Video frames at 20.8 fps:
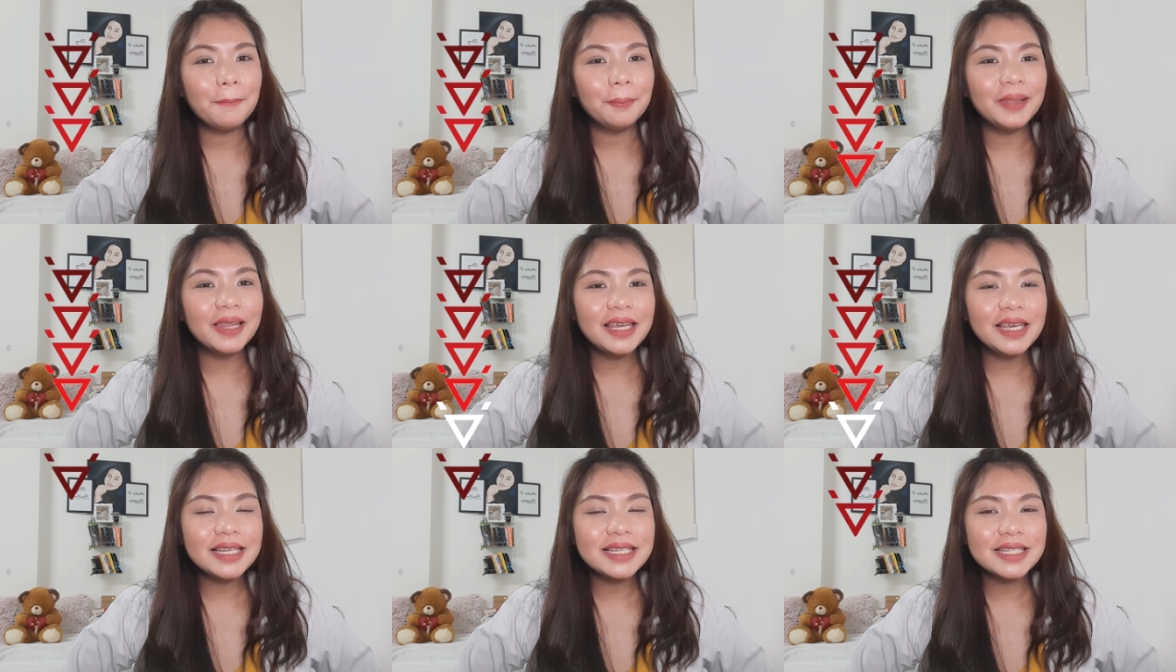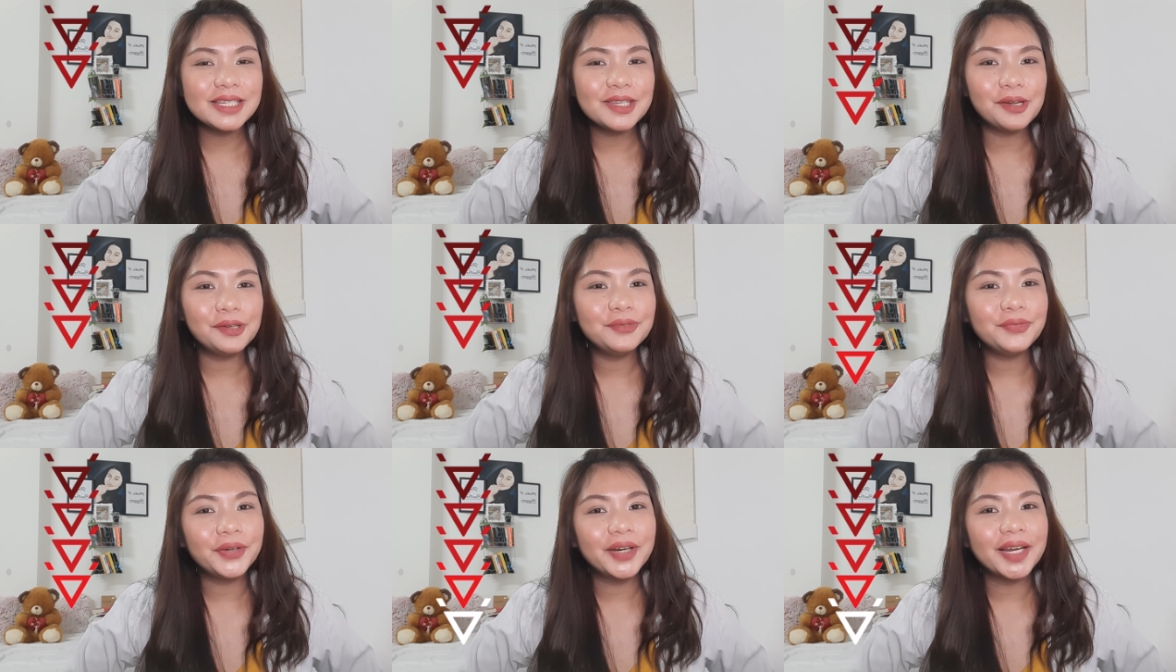please
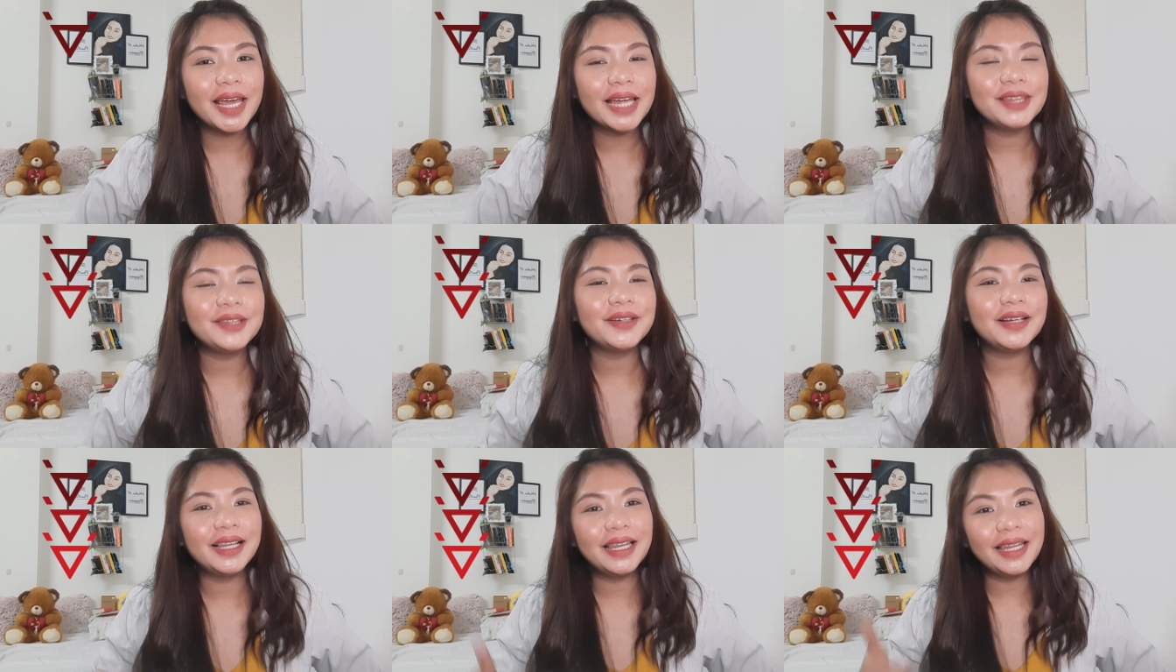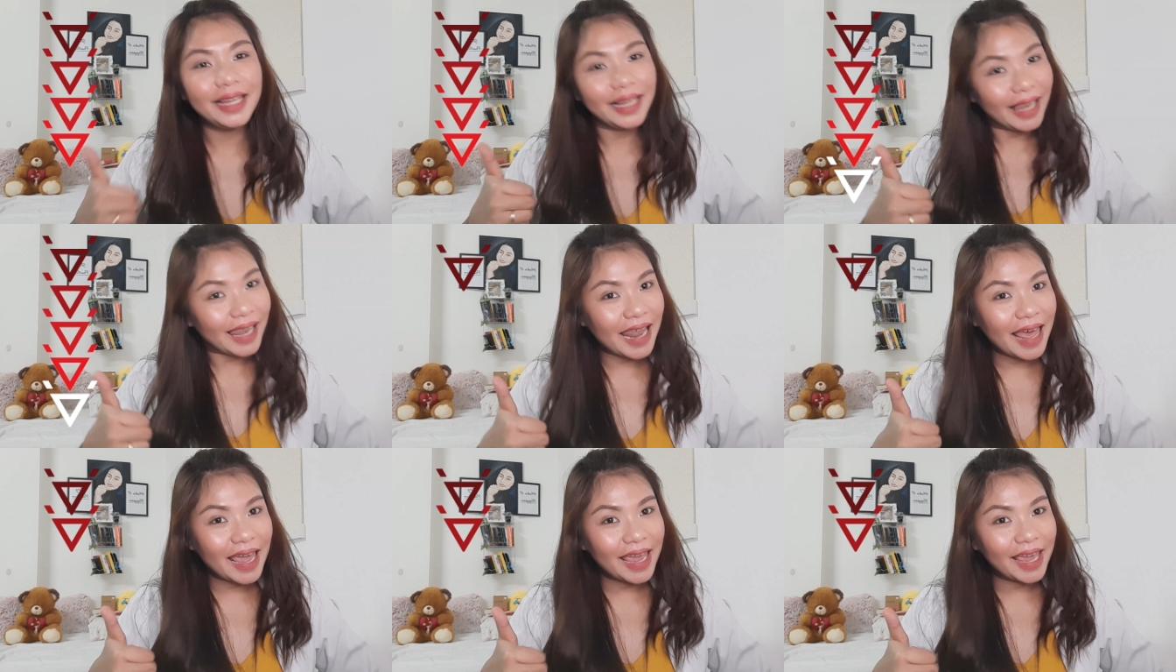don't forget to click
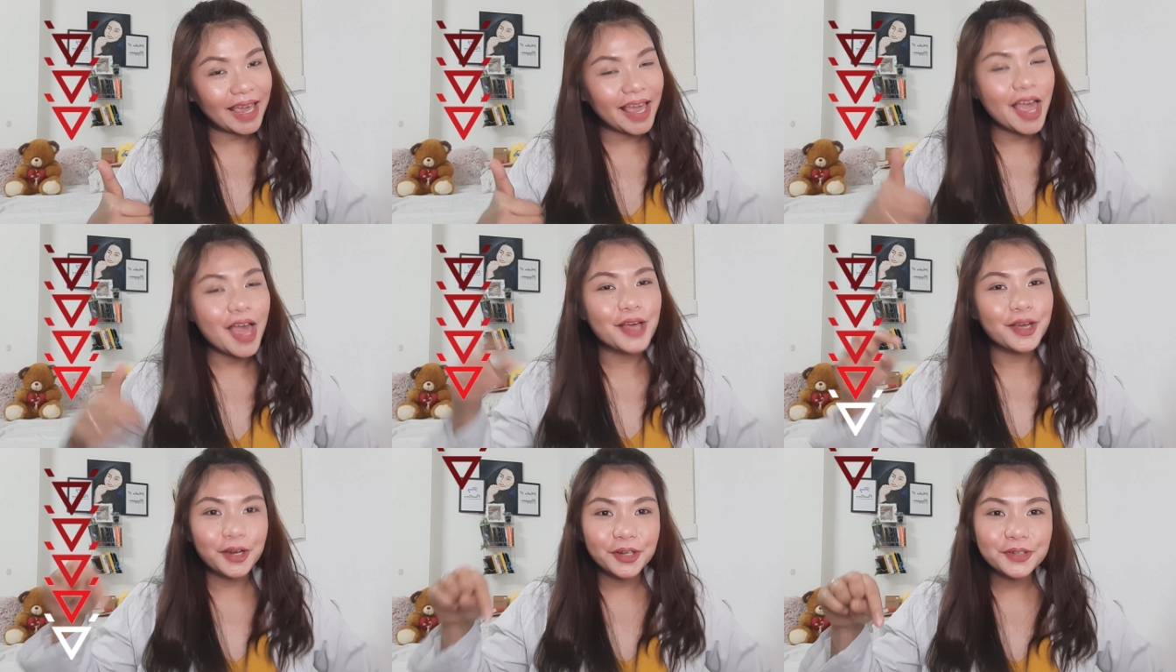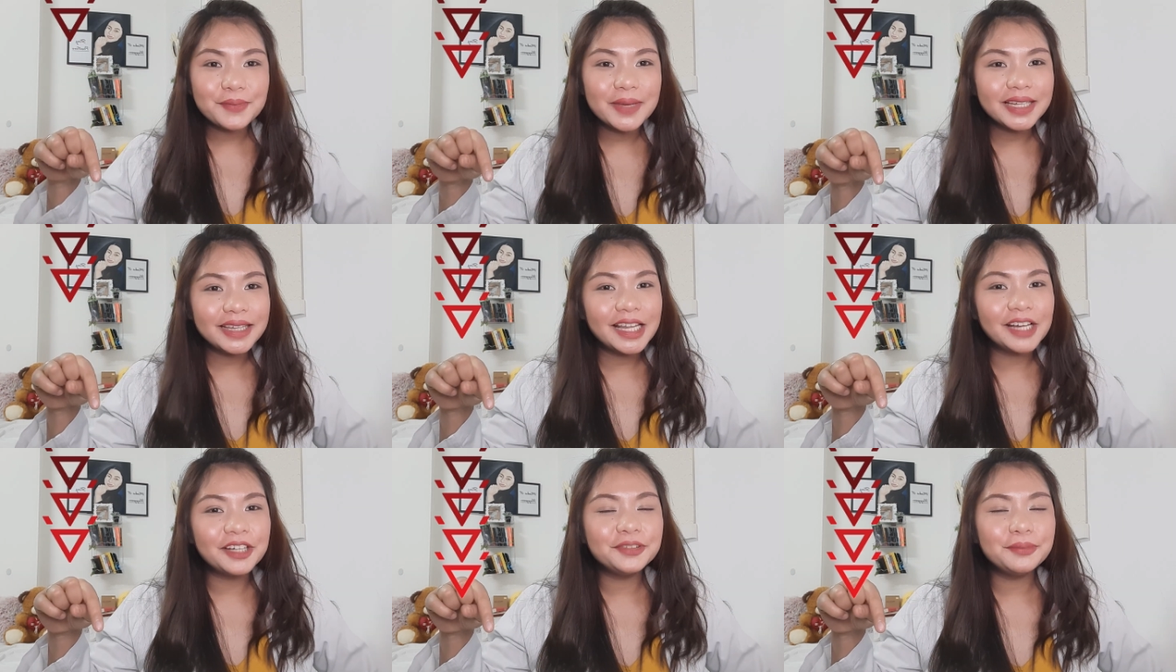like,
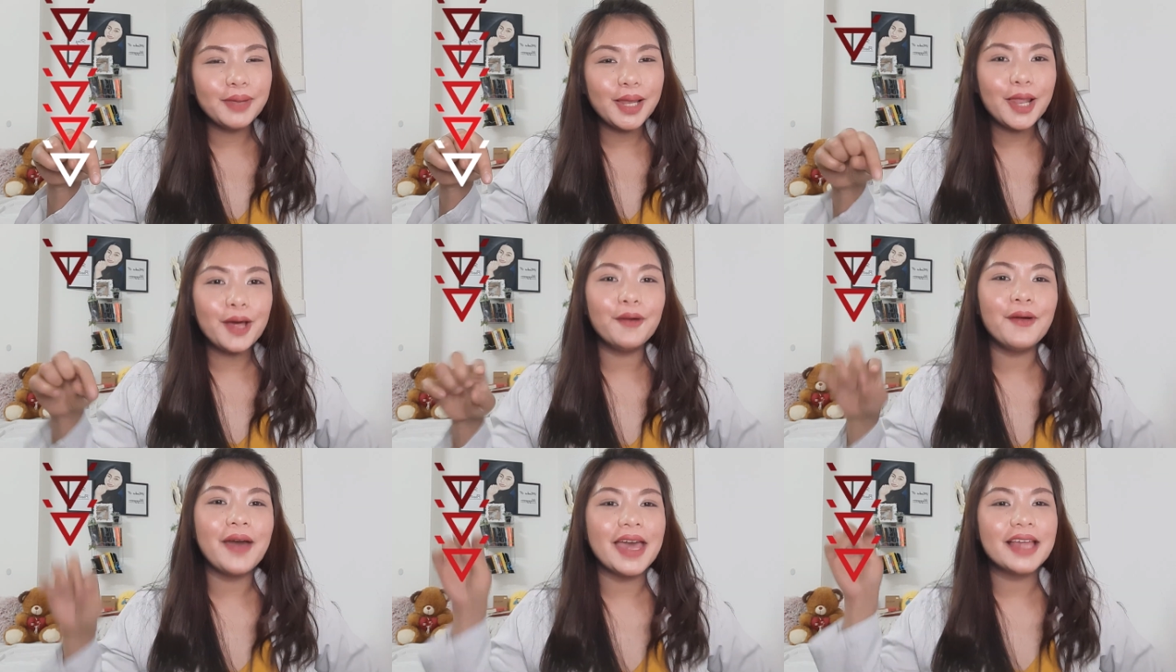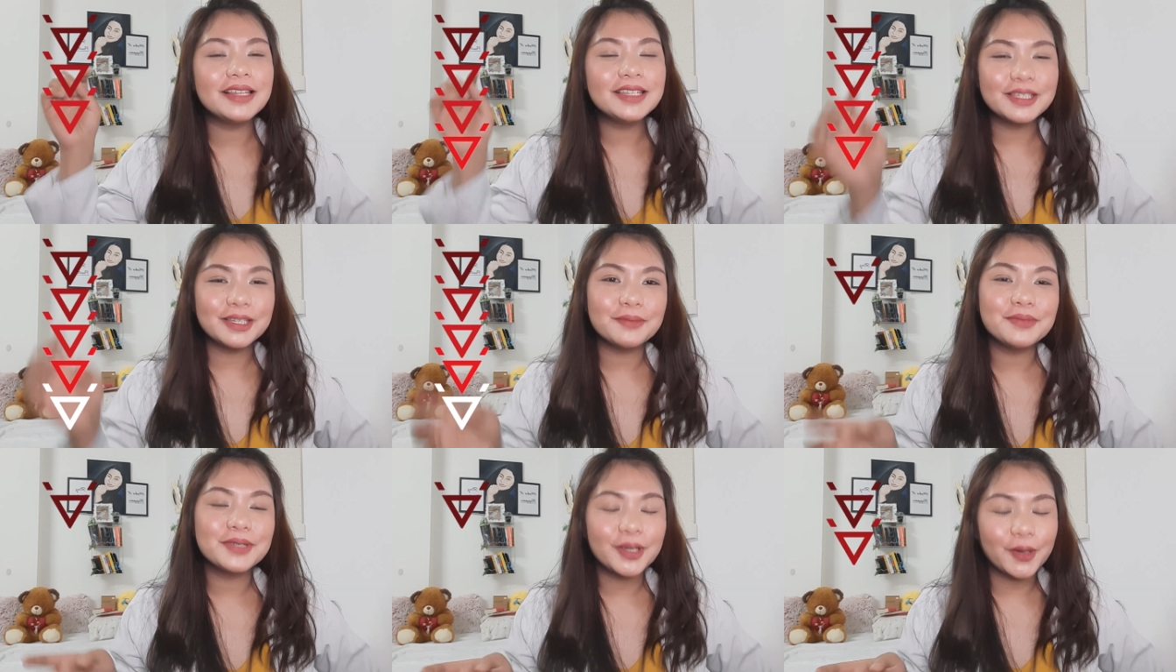comment down below, and
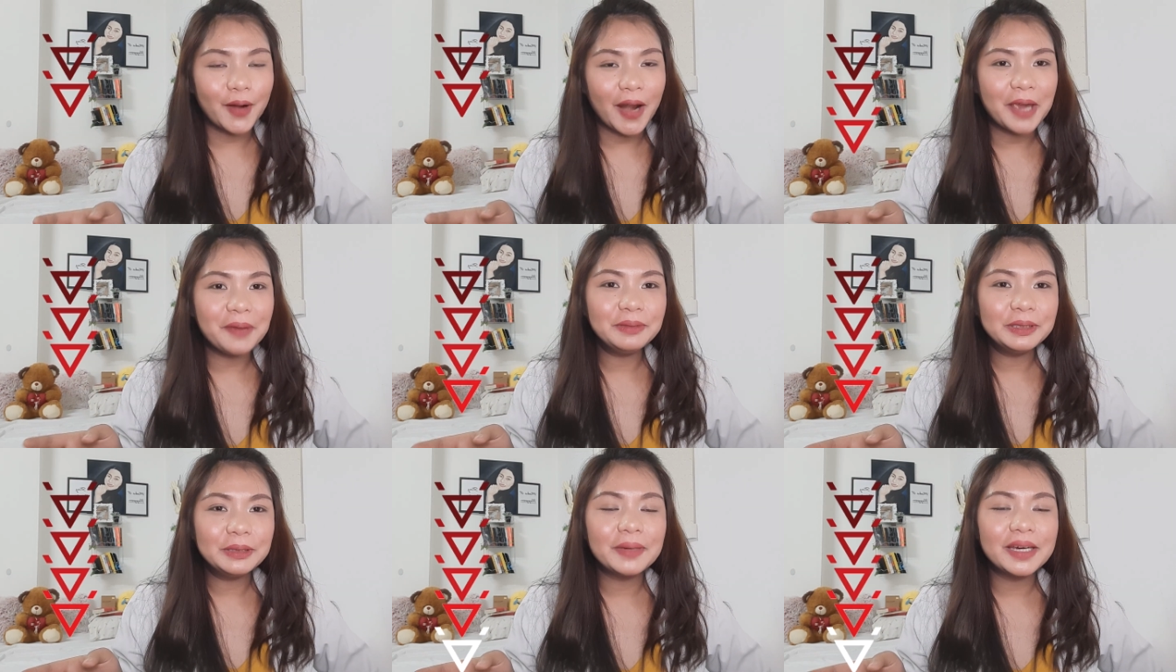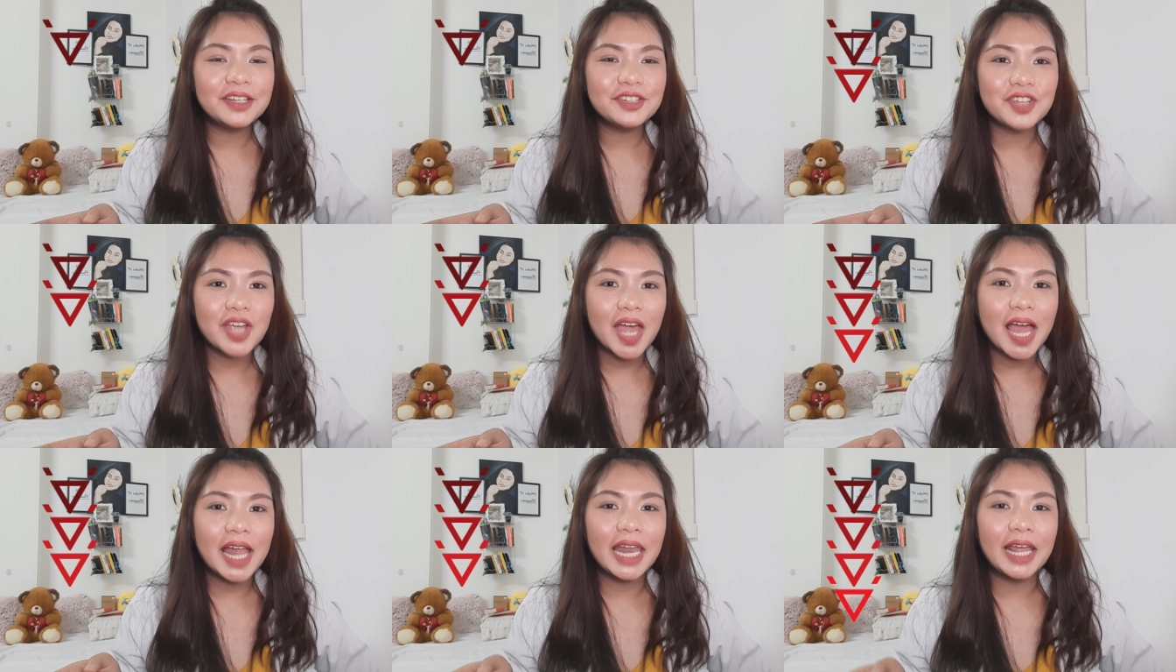subscribe to my
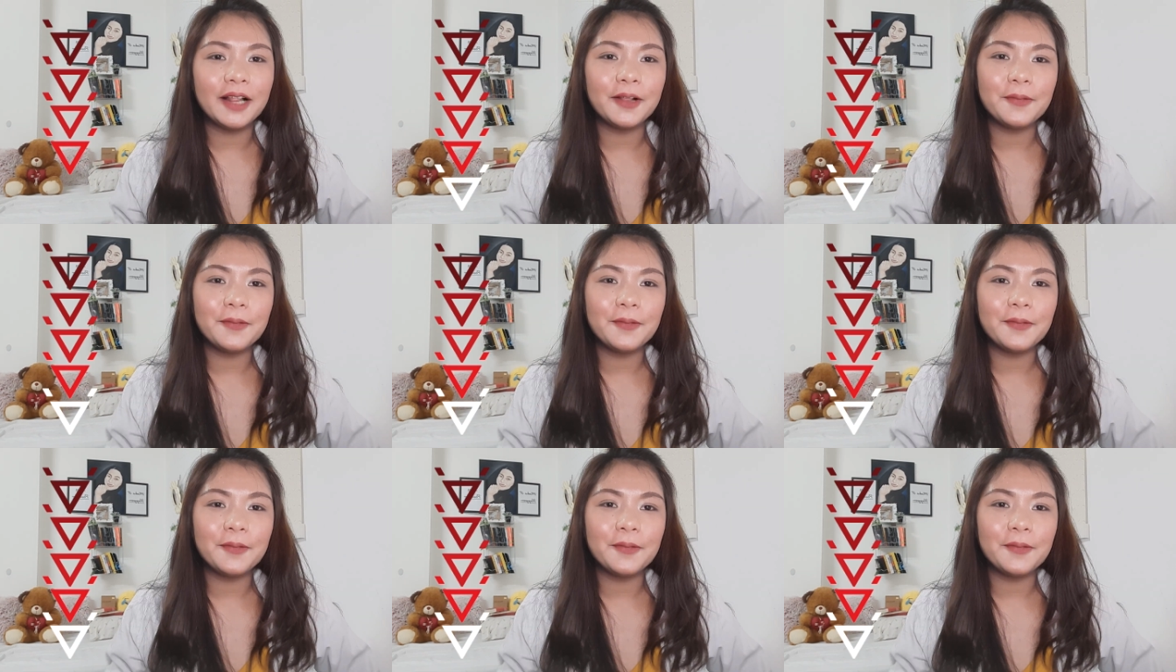channel.